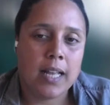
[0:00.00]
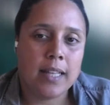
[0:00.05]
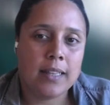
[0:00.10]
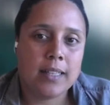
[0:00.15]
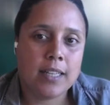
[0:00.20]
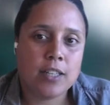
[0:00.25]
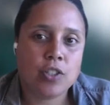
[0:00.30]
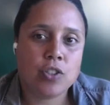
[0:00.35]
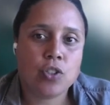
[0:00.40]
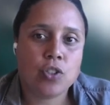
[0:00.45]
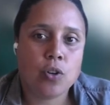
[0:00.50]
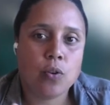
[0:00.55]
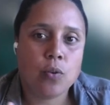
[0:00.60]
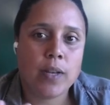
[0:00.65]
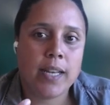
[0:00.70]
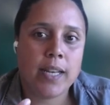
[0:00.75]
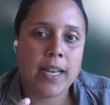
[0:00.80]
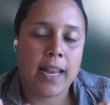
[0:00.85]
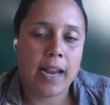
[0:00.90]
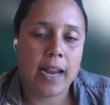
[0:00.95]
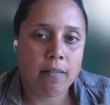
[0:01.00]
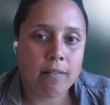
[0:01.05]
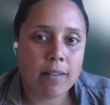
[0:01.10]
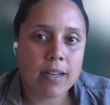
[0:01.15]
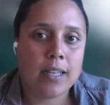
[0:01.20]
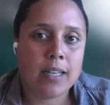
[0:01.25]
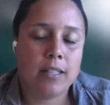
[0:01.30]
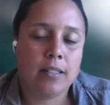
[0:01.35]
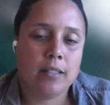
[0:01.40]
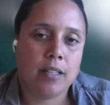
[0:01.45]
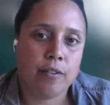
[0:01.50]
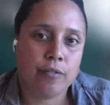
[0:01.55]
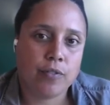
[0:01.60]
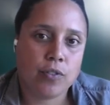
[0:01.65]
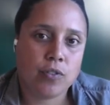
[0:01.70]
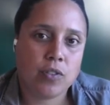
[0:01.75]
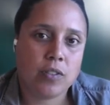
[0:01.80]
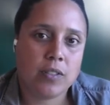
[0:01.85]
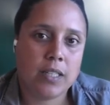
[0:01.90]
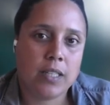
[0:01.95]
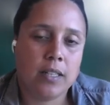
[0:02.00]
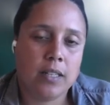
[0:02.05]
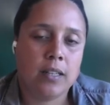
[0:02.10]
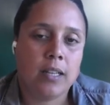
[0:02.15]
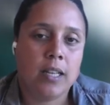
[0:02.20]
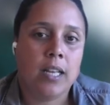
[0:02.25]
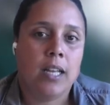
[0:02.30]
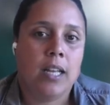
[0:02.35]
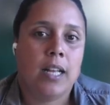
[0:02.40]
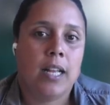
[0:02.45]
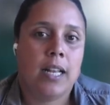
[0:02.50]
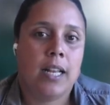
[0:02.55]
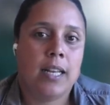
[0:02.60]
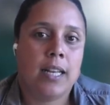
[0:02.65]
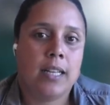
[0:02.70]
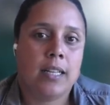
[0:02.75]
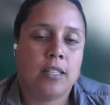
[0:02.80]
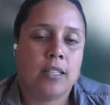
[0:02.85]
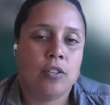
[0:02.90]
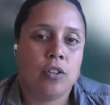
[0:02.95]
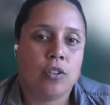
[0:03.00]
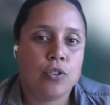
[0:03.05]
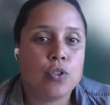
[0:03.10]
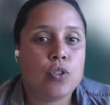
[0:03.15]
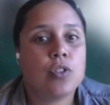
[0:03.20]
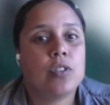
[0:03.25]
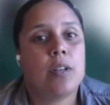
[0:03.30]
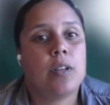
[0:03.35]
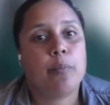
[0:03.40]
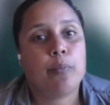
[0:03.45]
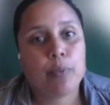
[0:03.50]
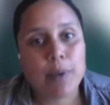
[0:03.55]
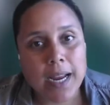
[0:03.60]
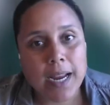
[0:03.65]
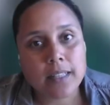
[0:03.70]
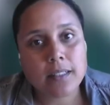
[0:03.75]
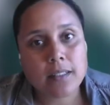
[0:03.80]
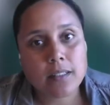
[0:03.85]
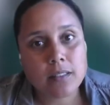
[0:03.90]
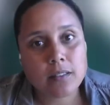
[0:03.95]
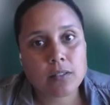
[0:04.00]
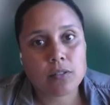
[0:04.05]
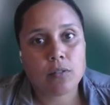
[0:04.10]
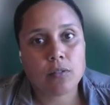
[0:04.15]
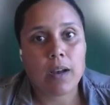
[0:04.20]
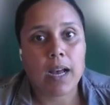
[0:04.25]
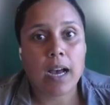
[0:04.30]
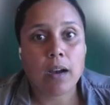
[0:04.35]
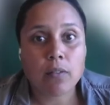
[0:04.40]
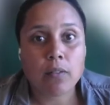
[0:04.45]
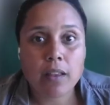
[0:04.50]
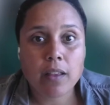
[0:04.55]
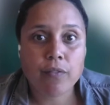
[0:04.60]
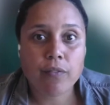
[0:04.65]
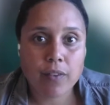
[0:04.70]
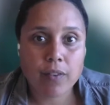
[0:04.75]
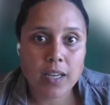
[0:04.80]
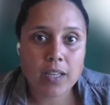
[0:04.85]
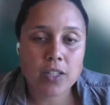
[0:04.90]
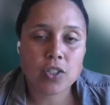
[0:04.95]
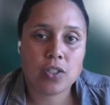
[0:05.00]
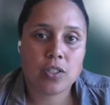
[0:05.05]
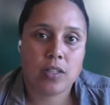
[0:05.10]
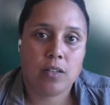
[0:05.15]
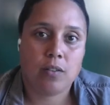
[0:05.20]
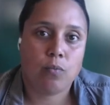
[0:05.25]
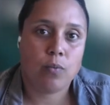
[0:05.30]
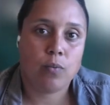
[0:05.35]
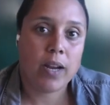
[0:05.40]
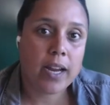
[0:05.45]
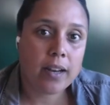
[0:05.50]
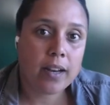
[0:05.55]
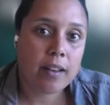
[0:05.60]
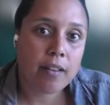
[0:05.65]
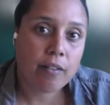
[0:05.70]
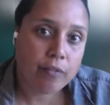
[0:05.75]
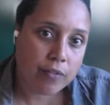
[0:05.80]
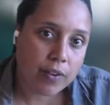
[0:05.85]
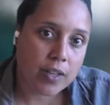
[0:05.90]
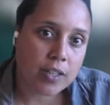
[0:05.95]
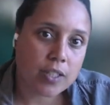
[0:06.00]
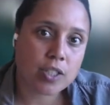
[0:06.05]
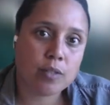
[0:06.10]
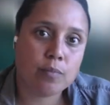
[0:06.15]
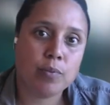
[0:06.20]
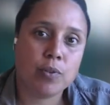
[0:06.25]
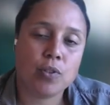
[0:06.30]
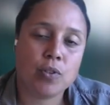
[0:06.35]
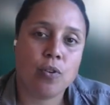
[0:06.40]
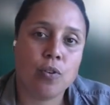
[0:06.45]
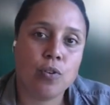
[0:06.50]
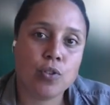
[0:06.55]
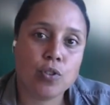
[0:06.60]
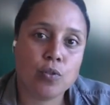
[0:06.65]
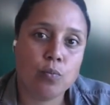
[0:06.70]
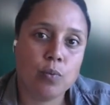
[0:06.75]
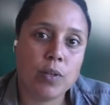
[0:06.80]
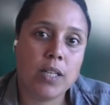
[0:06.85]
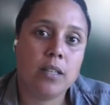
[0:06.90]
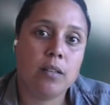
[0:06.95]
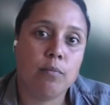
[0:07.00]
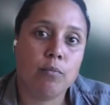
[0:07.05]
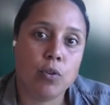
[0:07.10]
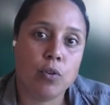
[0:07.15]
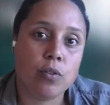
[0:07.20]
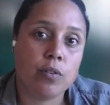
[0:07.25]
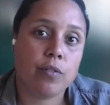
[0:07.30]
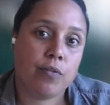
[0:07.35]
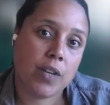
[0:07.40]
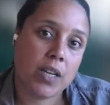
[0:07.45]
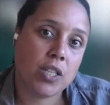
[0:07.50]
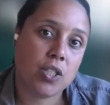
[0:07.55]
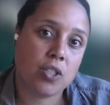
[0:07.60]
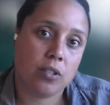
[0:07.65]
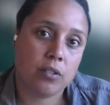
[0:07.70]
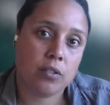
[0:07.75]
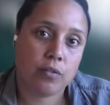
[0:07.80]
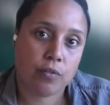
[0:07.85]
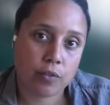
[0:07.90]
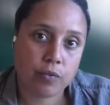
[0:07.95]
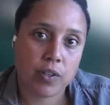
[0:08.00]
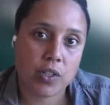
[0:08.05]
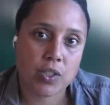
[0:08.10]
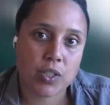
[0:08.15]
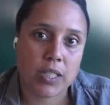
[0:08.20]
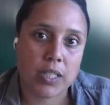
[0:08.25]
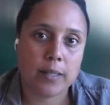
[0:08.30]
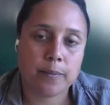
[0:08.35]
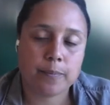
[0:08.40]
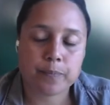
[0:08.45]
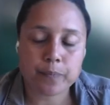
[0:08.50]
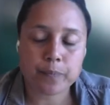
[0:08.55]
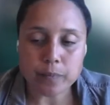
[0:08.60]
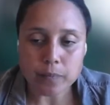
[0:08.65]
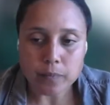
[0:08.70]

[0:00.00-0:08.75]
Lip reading: and they show inherently differences in not just their practice, so how they fish, where they fish, but also really the motivations for fishing.